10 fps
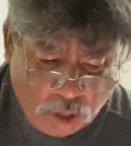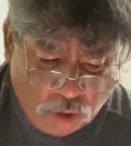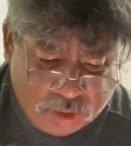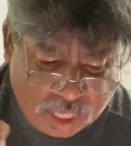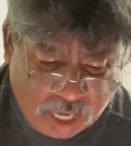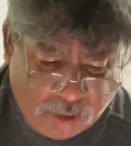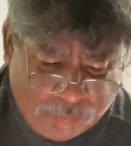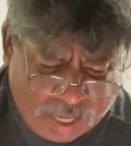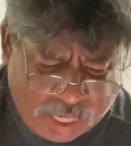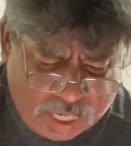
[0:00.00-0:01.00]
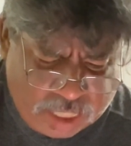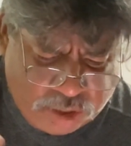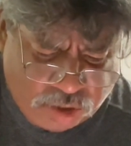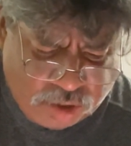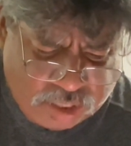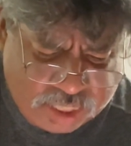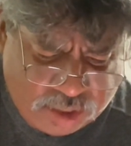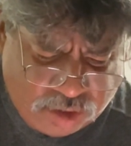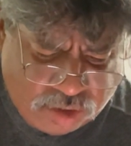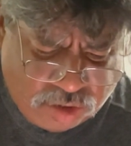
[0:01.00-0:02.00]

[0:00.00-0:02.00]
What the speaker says: obtained by a journalist,